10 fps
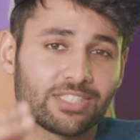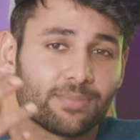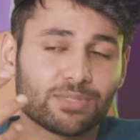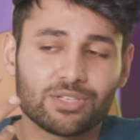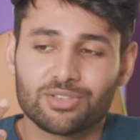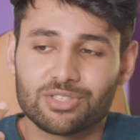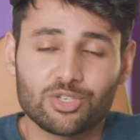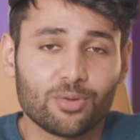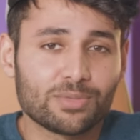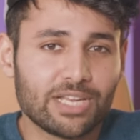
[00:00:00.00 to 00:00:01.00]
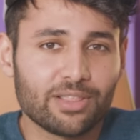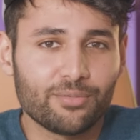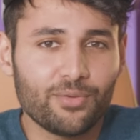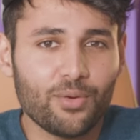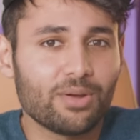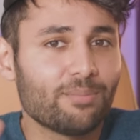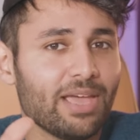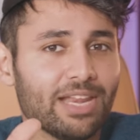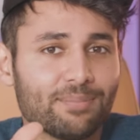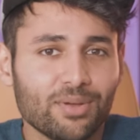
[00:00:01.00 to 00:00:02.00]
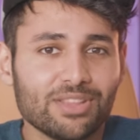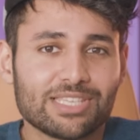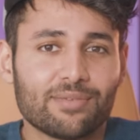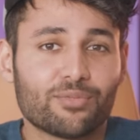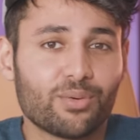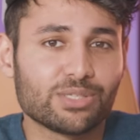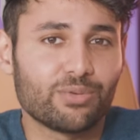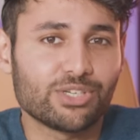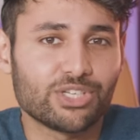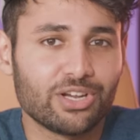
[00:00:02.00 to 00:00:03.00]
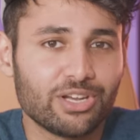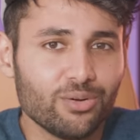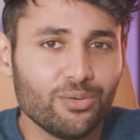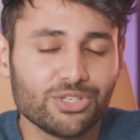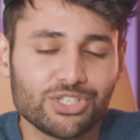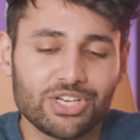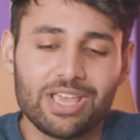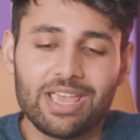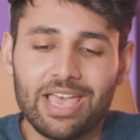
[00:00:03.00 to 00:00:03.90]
Samsung stopped selling the phone barely months after it was originally launched,